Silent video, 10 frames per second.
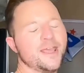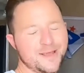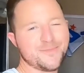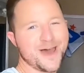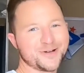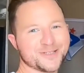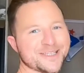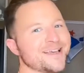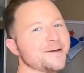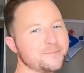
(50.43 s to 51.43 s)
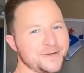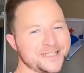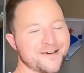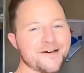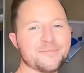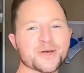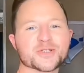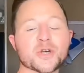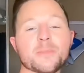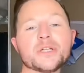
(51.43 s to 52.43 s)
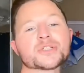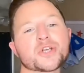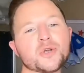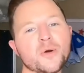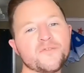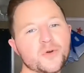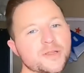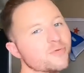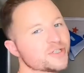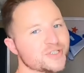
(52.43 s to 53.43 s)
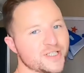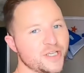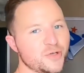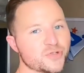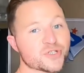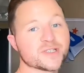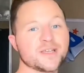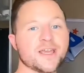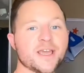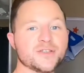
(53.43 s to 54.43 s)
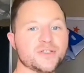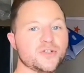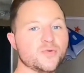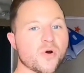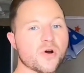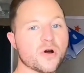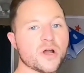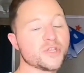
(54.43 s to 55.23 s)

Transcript: It matters. Big time. So I'm going to show you a few of the brushes I use just in case you are